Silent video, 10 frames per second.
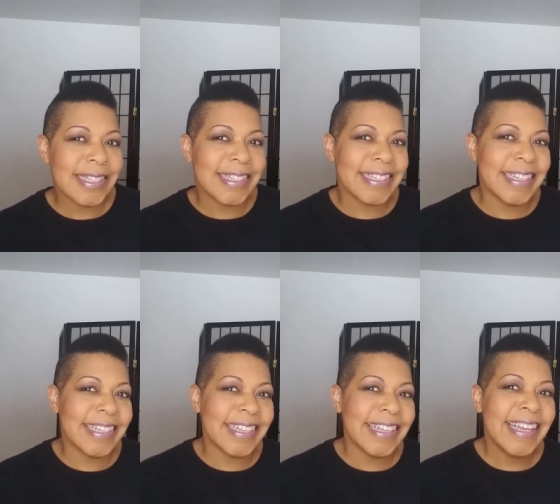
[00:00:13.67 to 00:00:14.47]

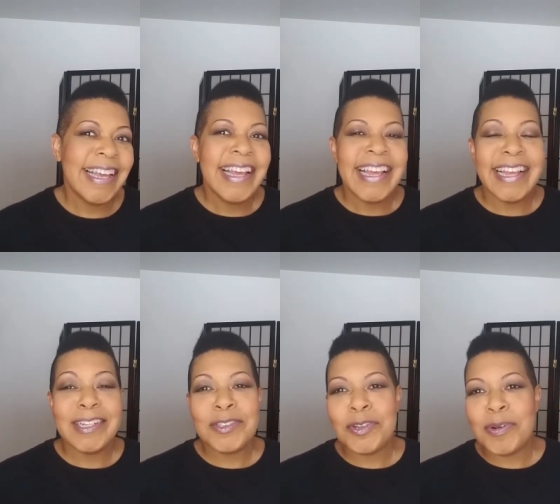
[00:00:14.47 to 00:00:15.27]
and
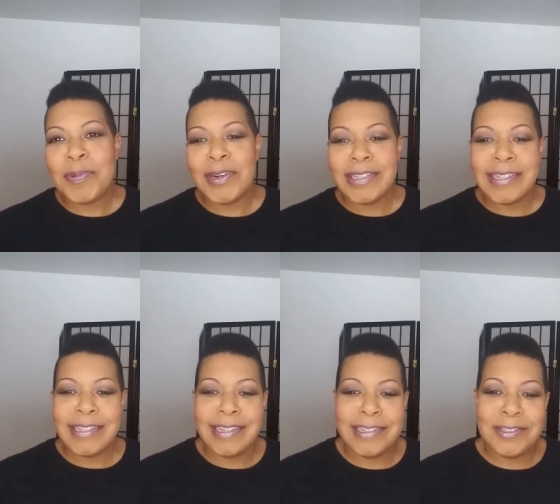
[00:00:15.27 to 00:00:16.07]
the troll part is because
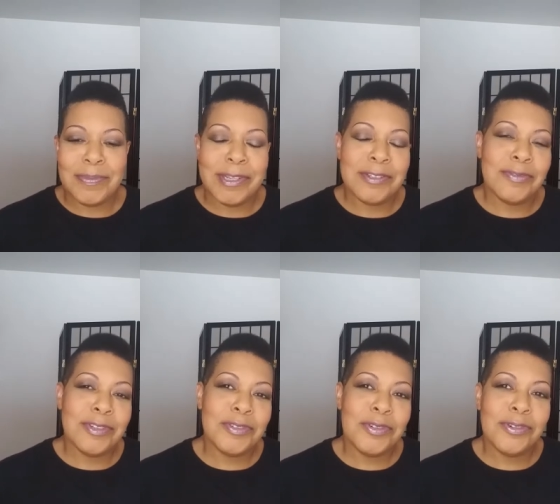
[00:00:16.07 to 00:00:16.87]
I consider myself a
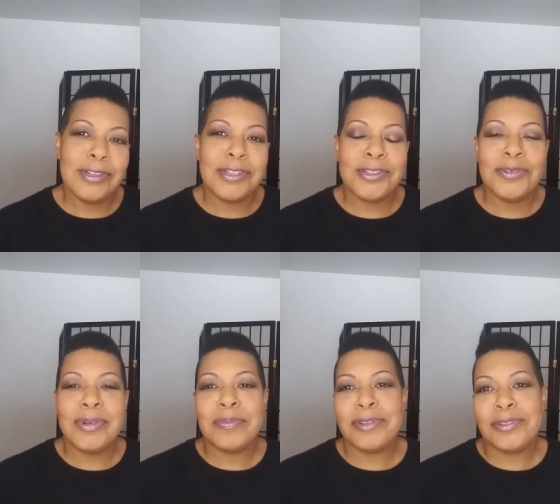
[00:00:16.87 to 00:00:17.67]
troll, a cute
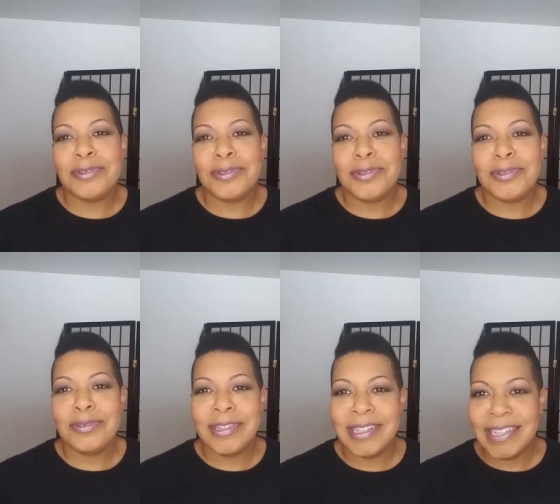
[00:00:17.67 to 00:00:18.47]
one, but a troll
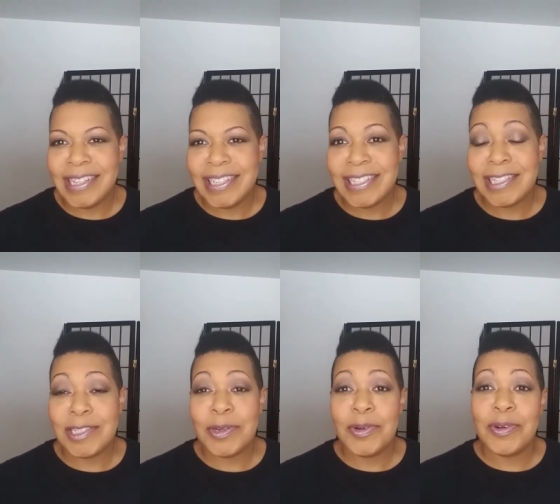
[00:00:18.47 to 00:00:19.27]
nonetheless. And
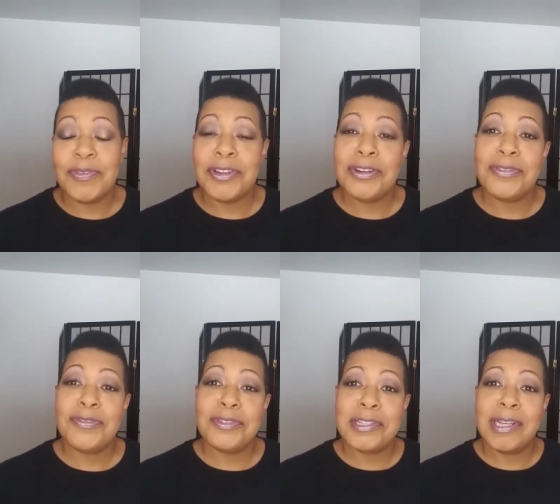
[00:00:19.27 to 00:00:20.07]
so if you're here for the
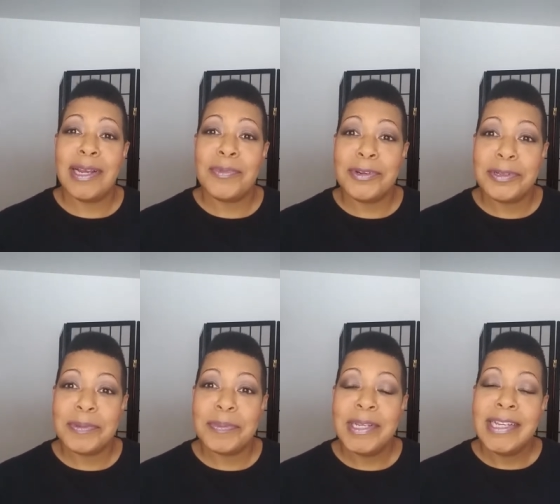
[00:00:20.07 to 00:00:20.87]
first time,
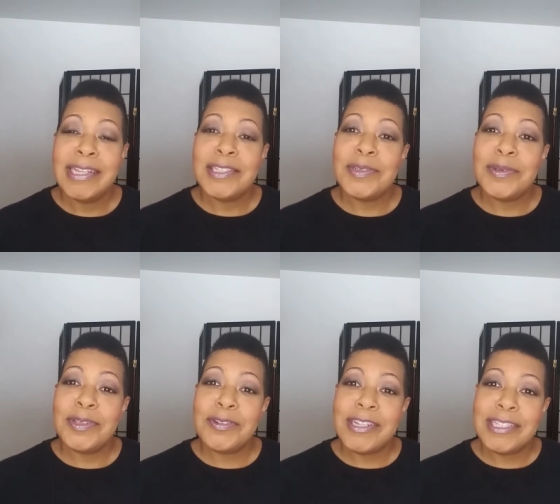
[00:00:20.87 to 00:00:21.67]
welcome to
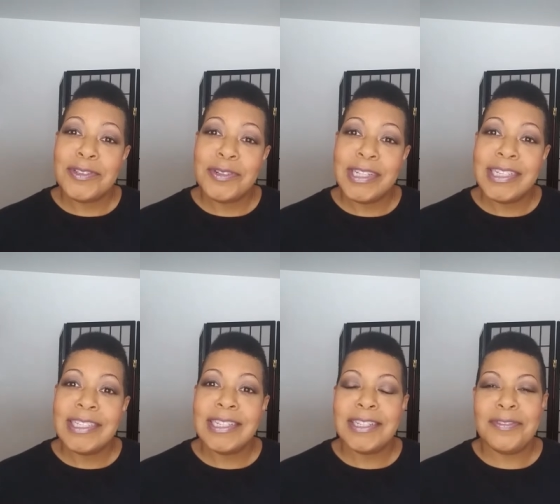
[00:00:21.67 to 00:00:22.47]
the Crazy Troll
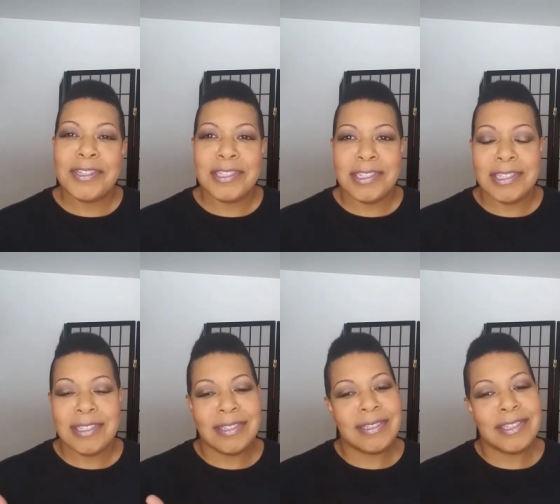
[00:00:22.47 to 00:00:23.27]
Nation. If this
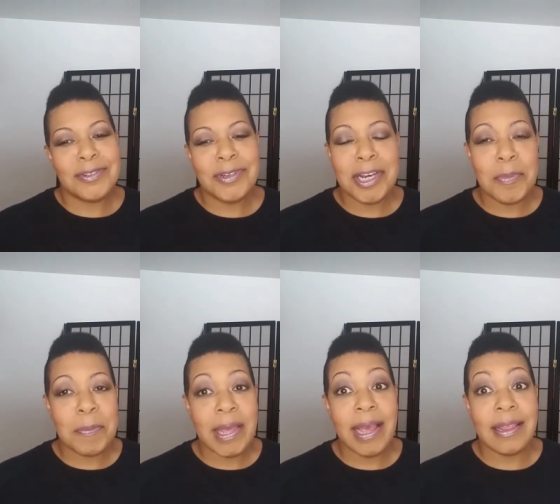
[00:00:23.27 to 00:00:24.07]
is you coming
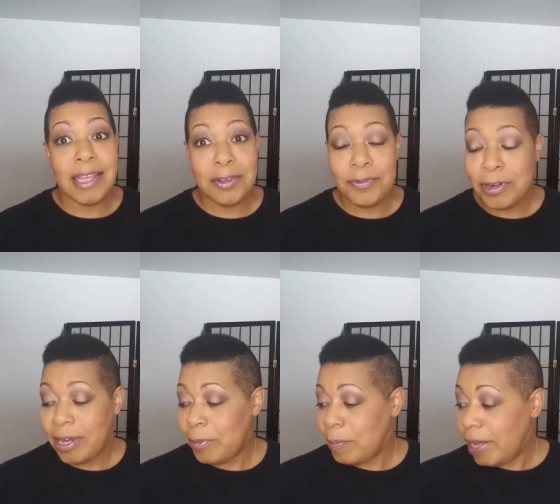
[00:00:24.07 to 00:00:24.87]
back, thank you for
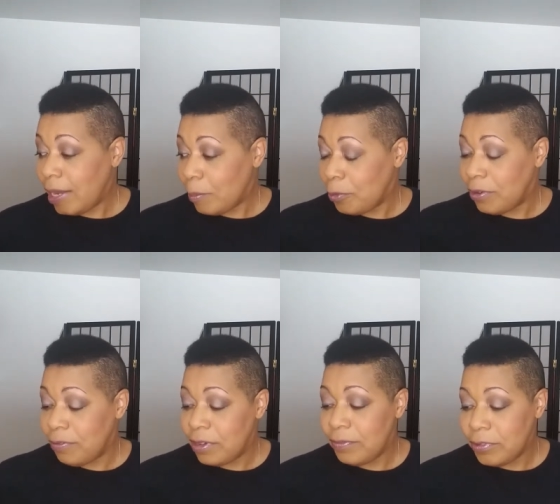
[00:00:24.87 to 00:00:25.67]
coming back. I'm going to run